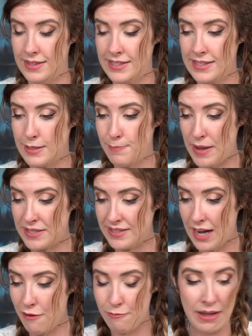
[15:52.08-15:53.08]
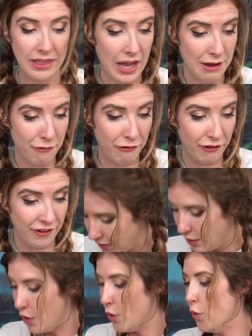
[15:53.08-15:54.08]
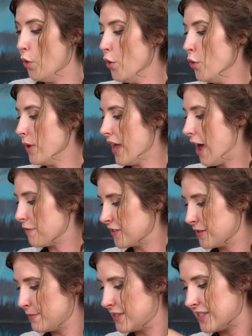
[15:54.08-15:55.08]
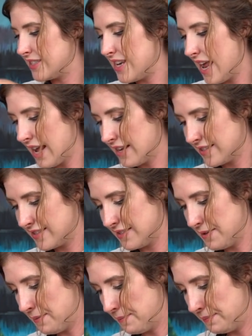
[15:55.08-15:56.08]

This is the best day of my life. Oh, we have some sticks.